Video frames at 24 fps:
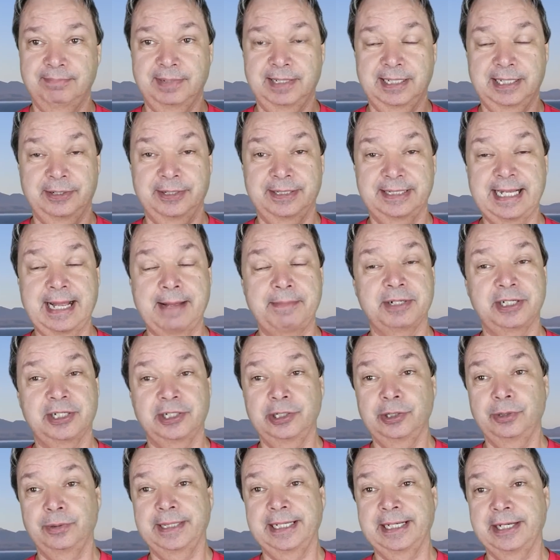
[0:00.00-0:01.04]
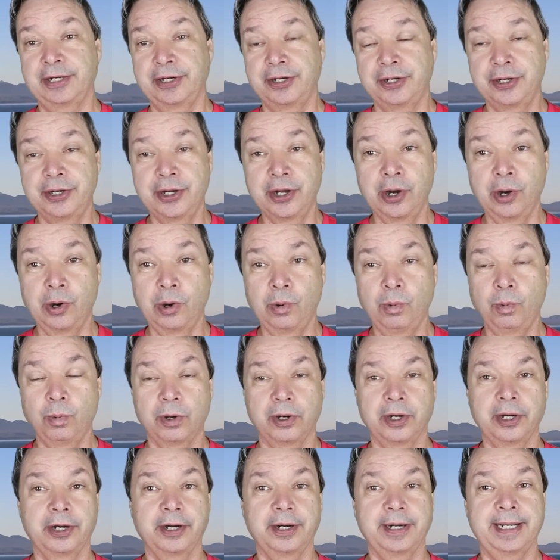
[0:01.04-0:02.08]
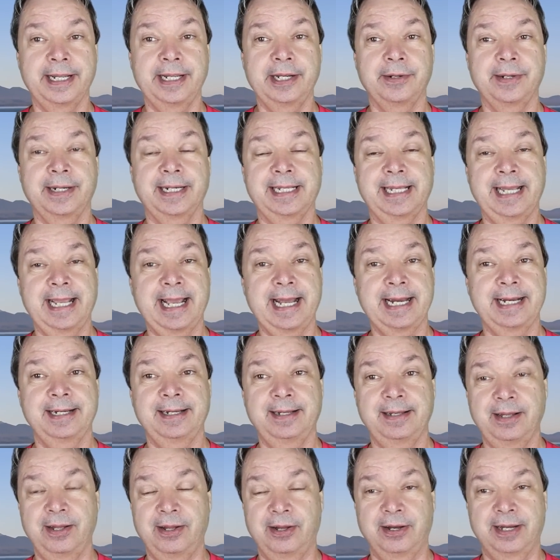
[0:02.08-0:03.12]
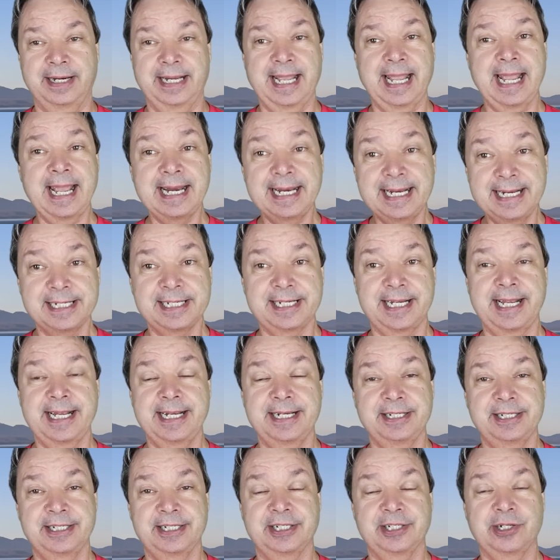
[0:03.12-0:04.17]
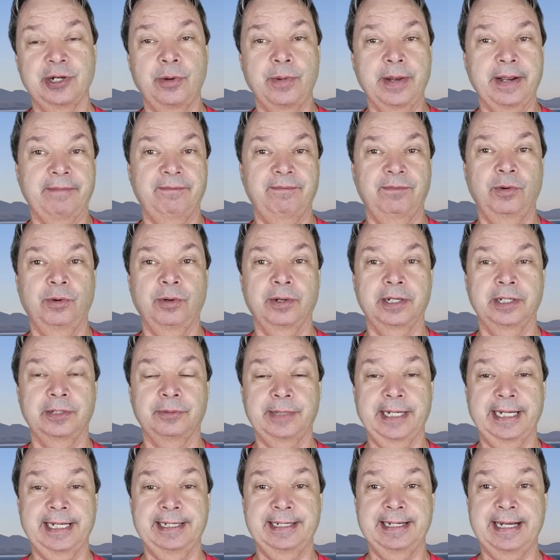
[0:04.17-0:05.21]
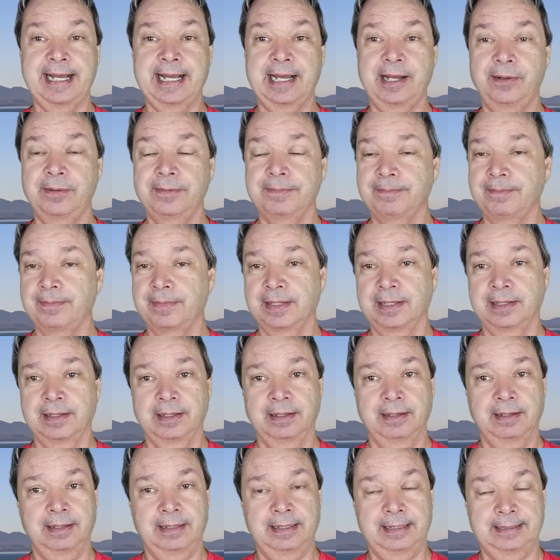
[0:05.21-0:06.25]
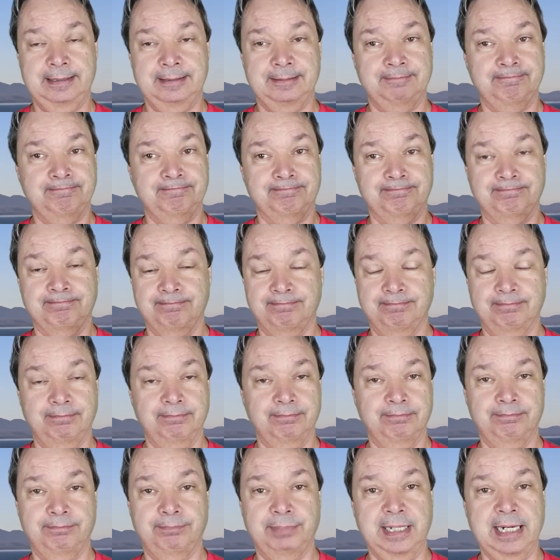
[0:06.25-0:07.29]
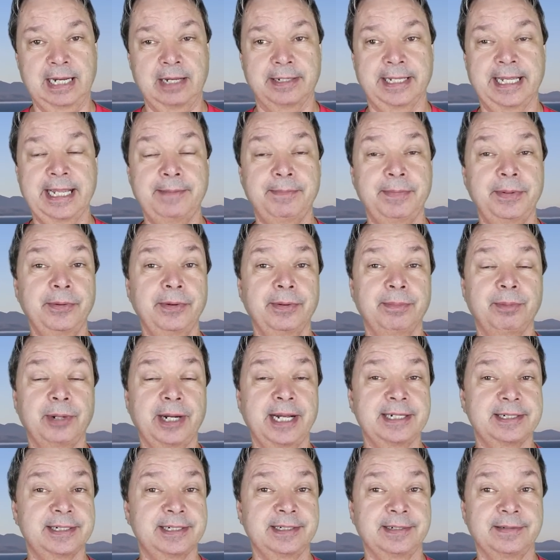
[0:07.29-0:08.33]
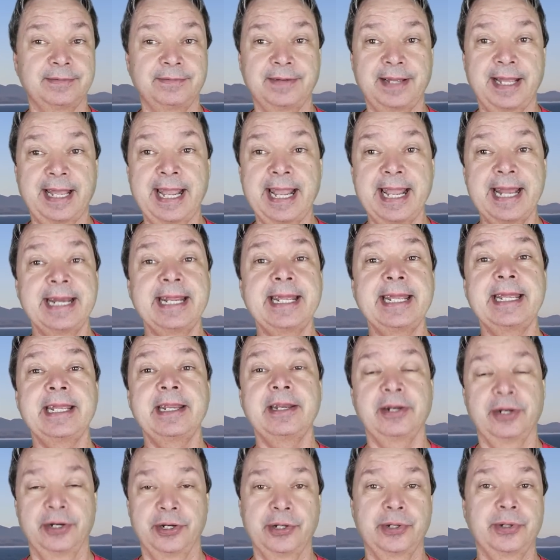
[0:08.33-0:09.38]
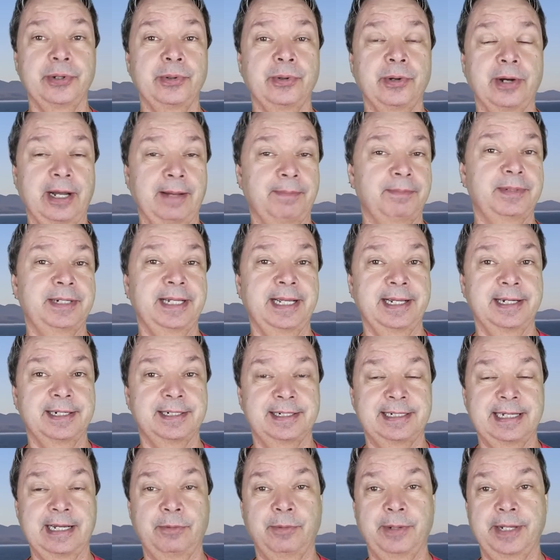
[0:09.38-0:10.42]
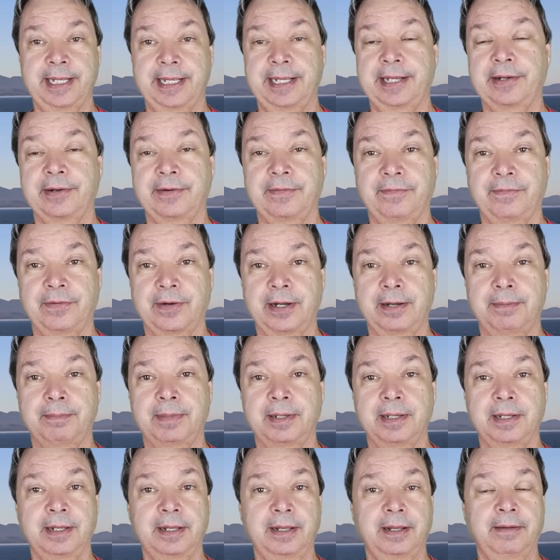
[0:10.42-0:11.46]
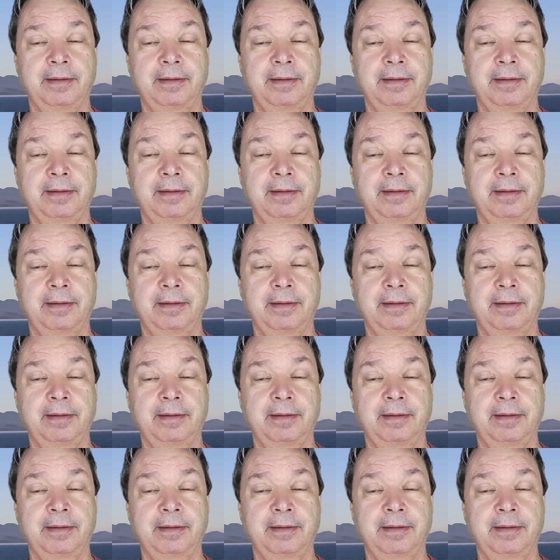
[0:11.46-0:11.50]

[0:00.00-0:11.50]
There is absolutely no word here in Canada on any changes going forward right now. But I'll keep you abreast of any new updates that we hear from